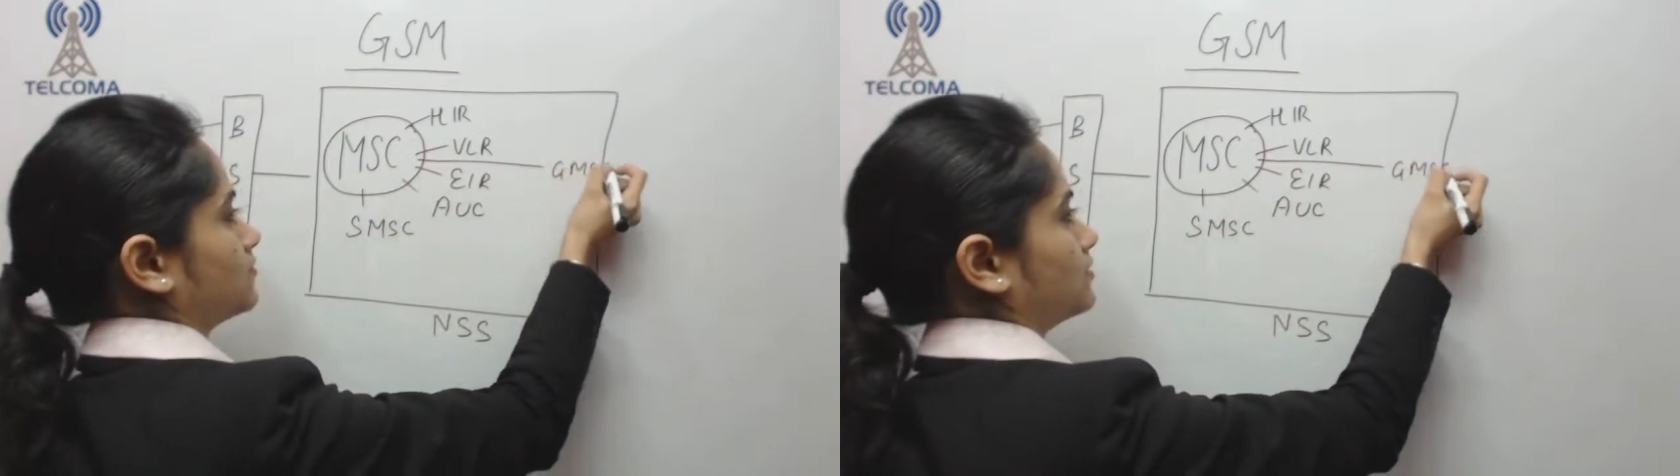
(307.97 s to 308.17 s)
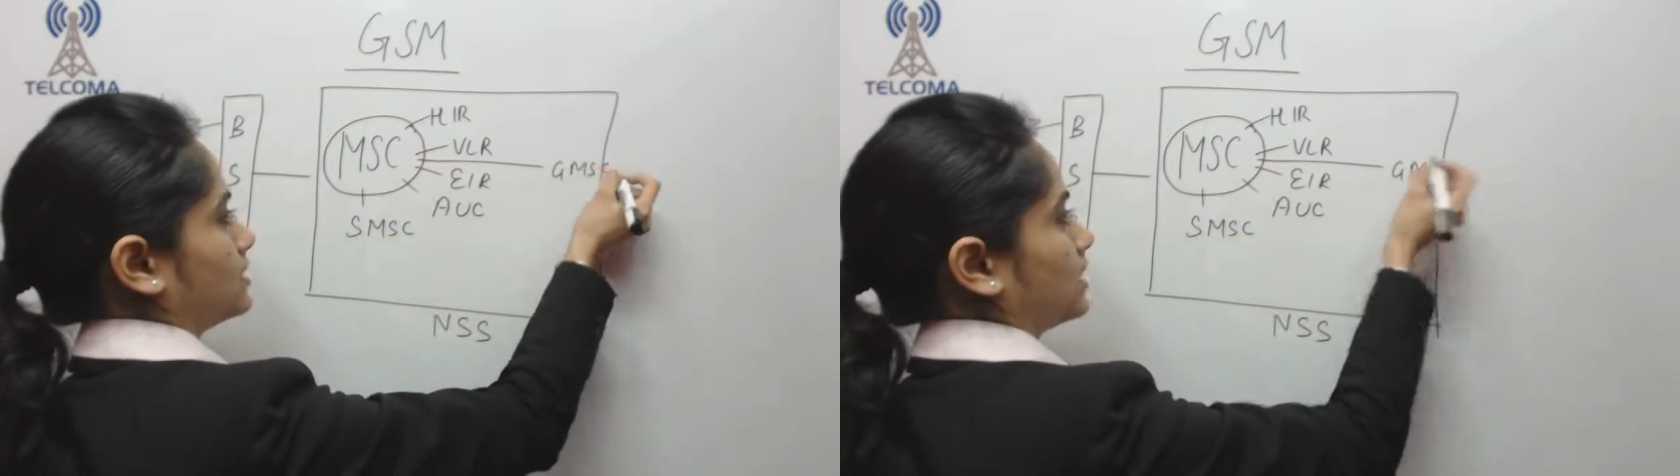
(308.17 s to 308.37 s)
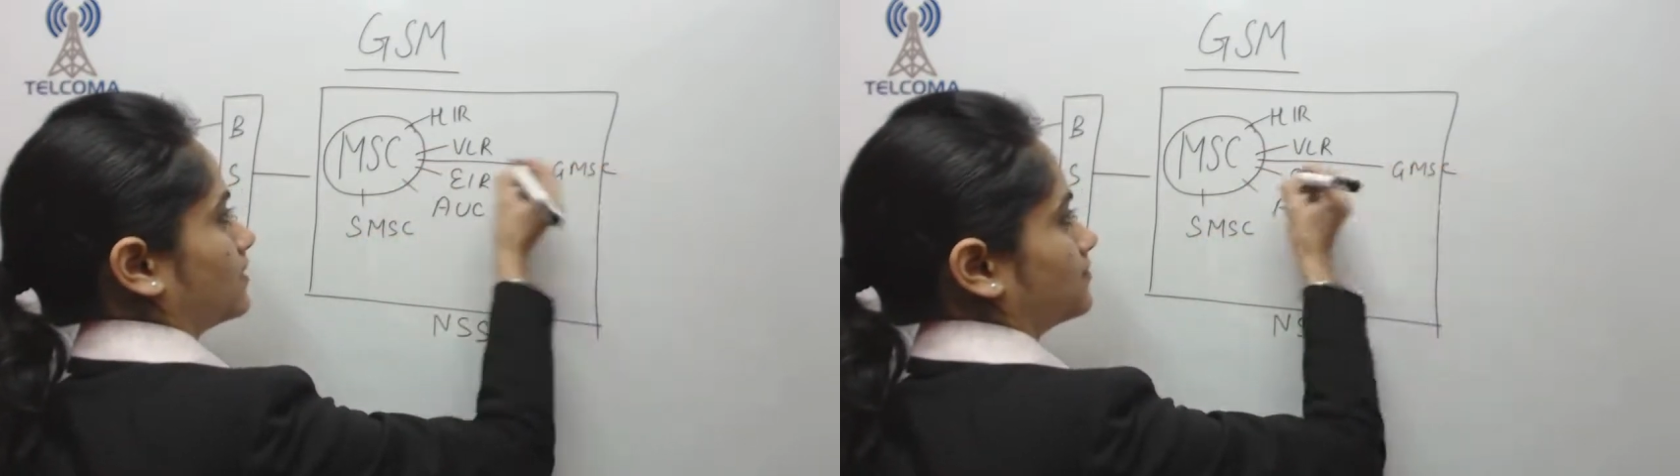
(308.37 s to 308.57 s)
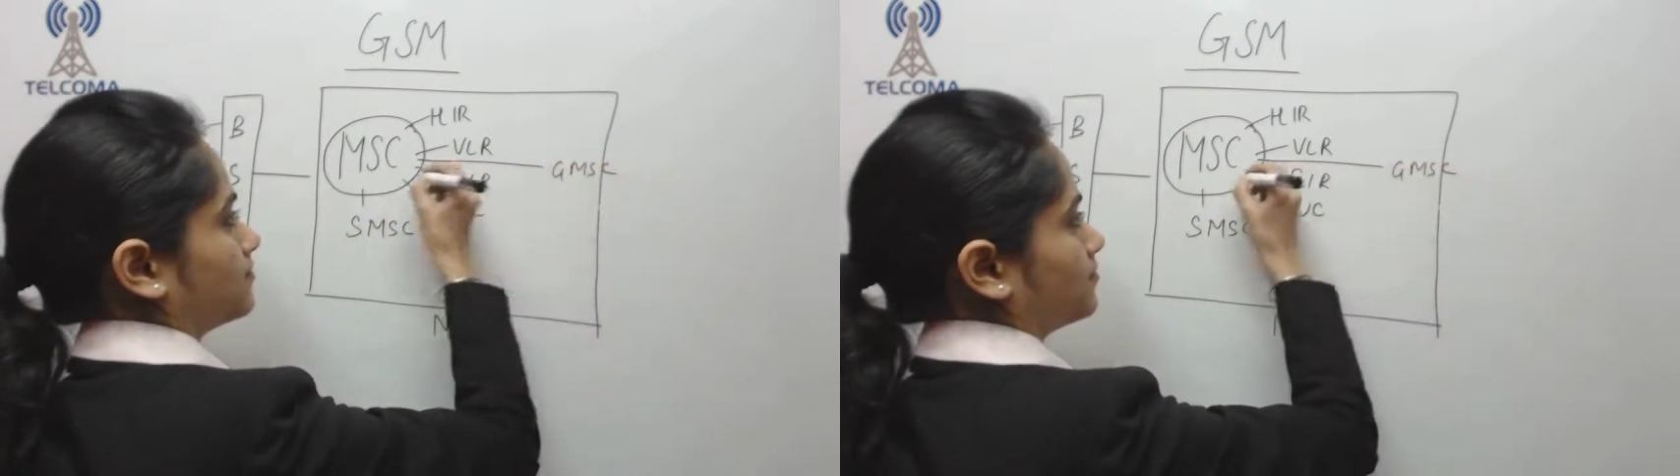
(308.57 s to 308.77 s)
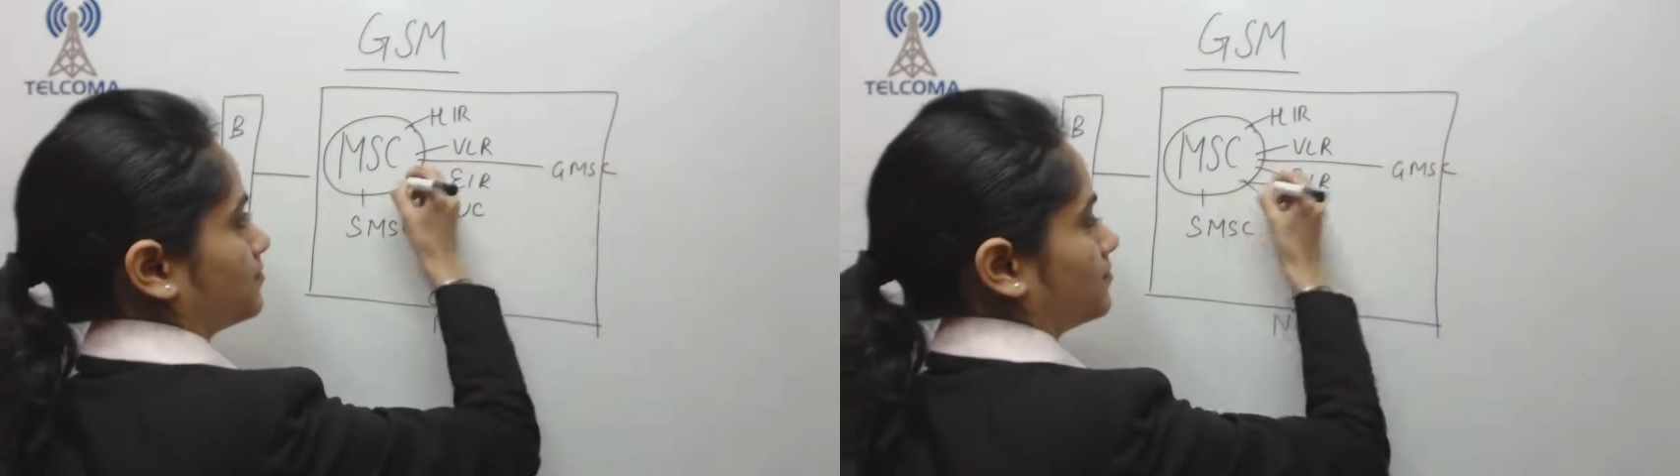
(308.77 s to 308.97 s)
we have
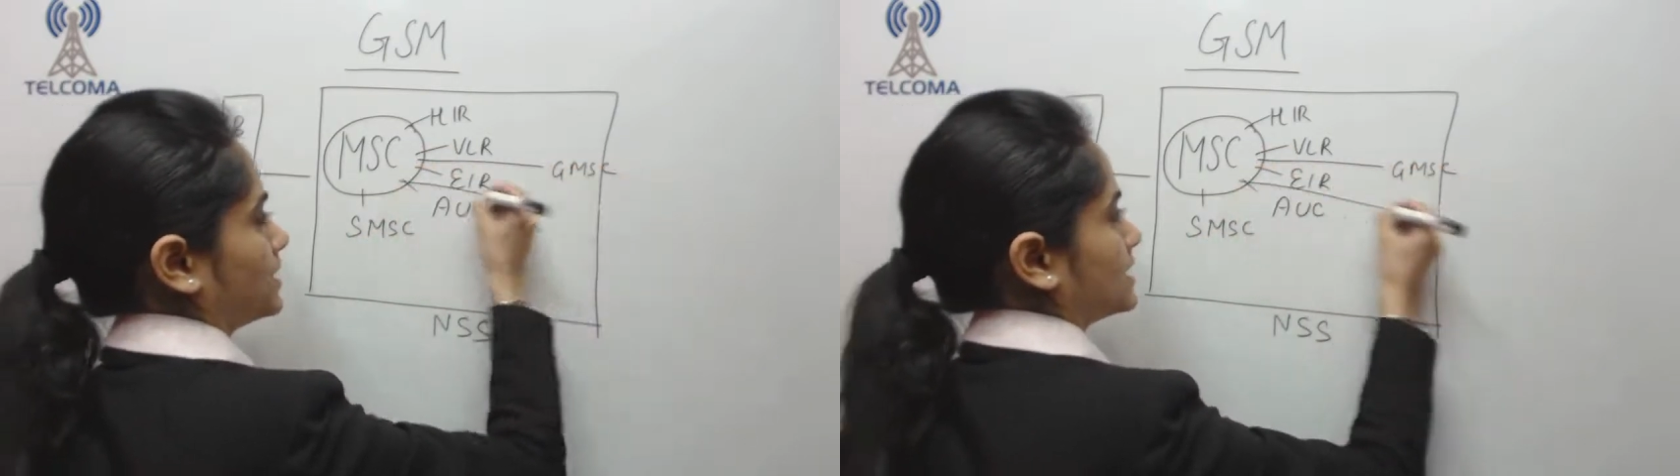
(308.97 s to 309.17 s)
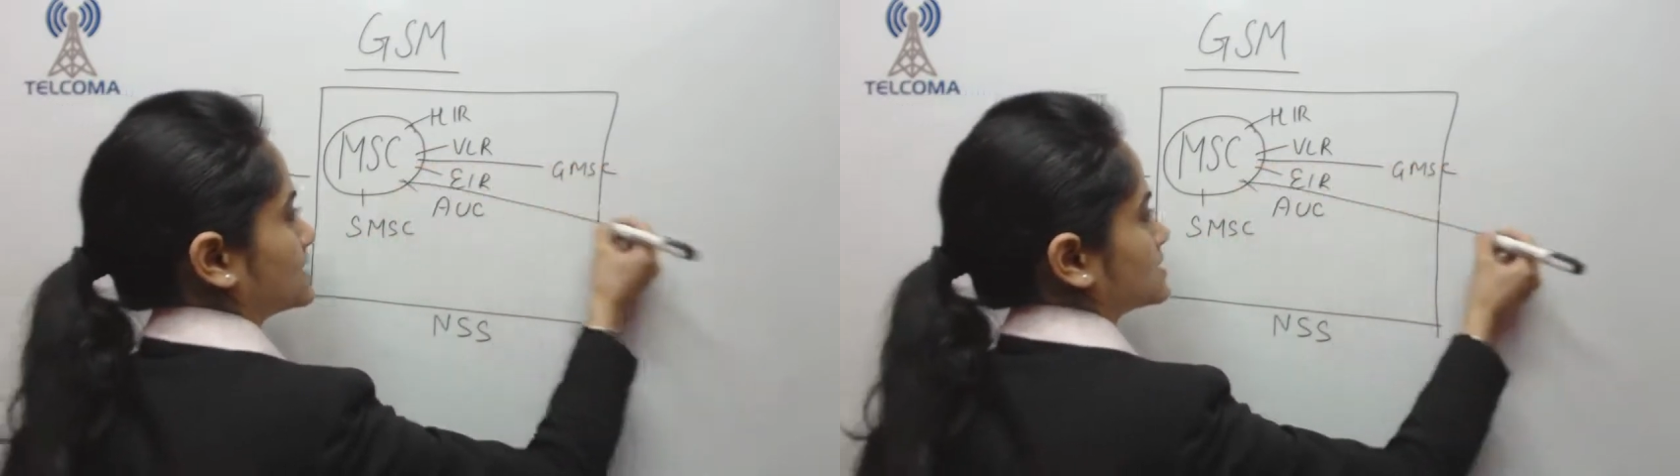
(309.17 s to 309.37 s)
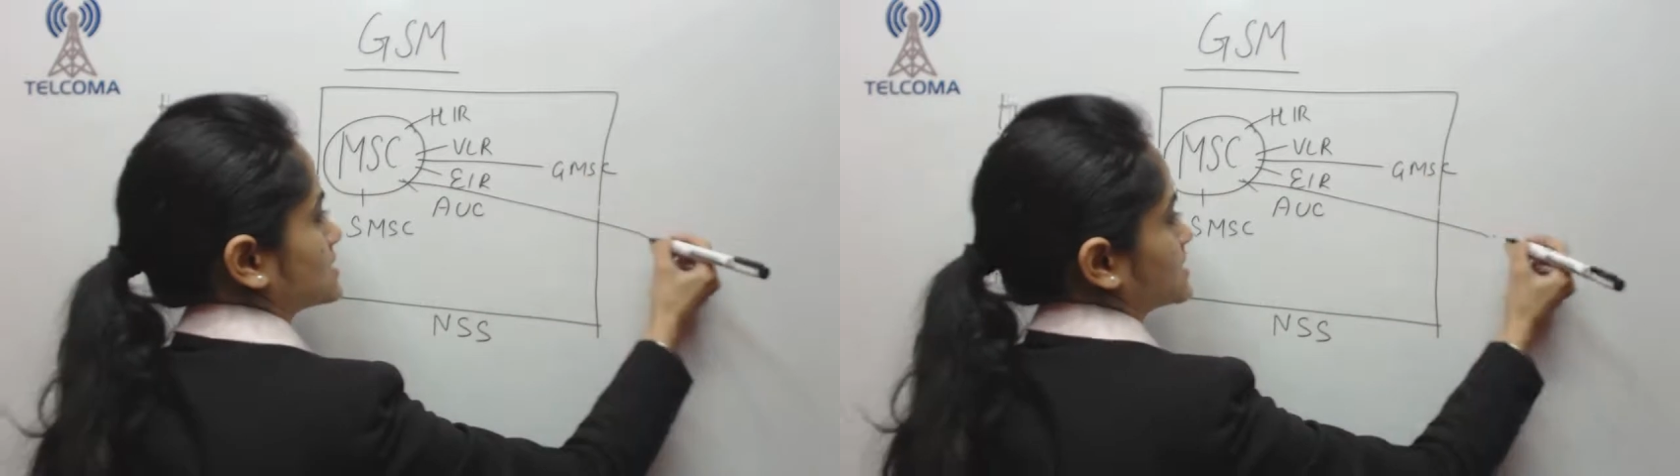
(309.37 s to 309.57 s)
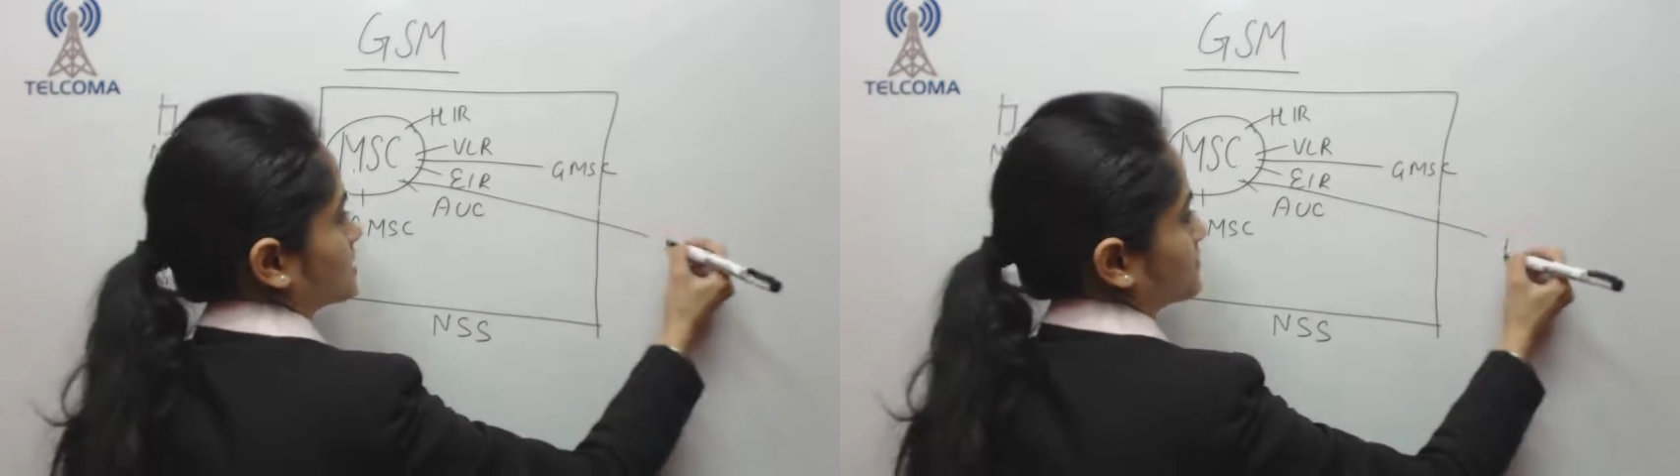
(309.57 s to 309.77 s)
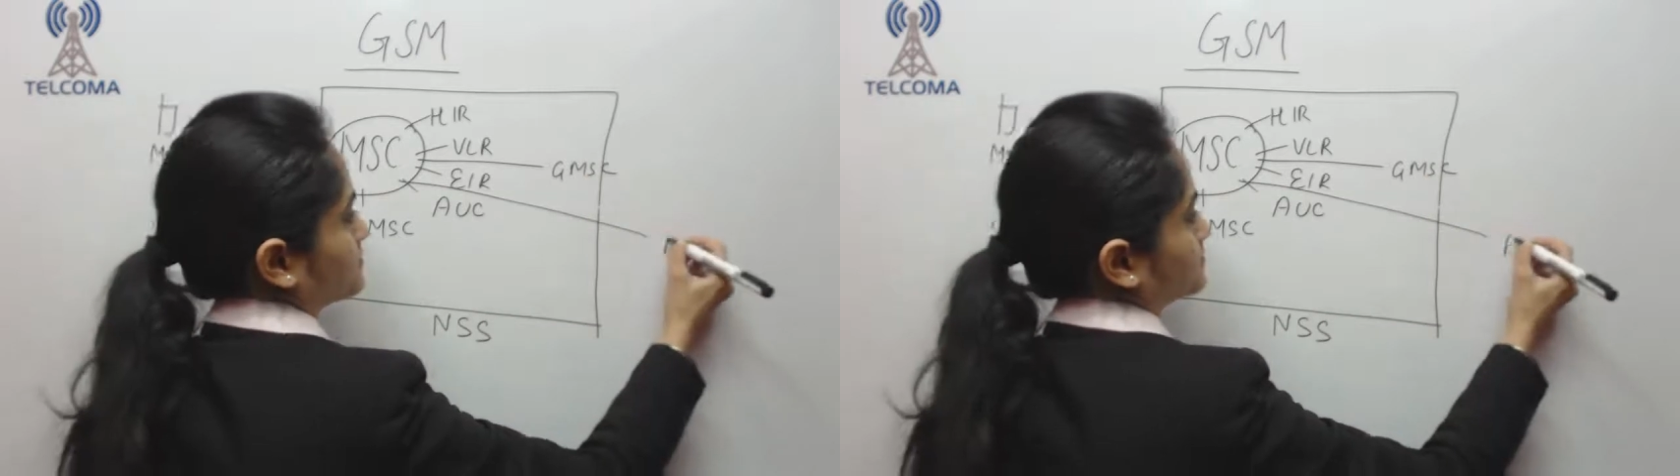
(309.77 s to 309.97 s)
PSTN,